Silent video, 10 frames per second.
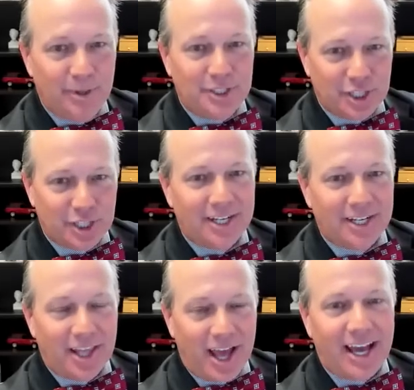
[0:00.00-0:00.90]
preach on it a
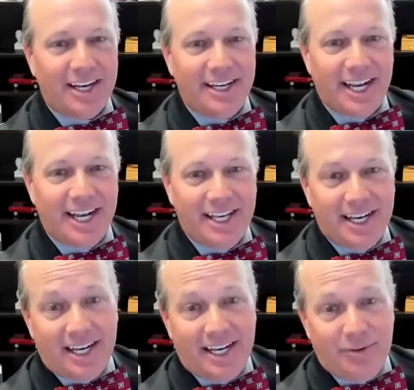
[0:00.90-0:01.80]
lot, and
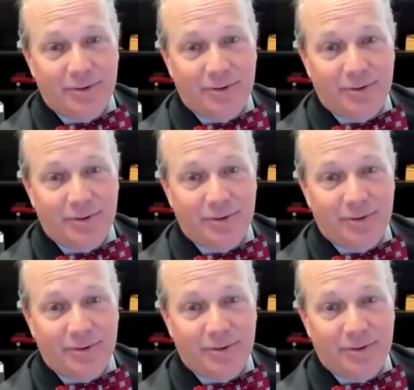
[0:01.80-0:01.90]
I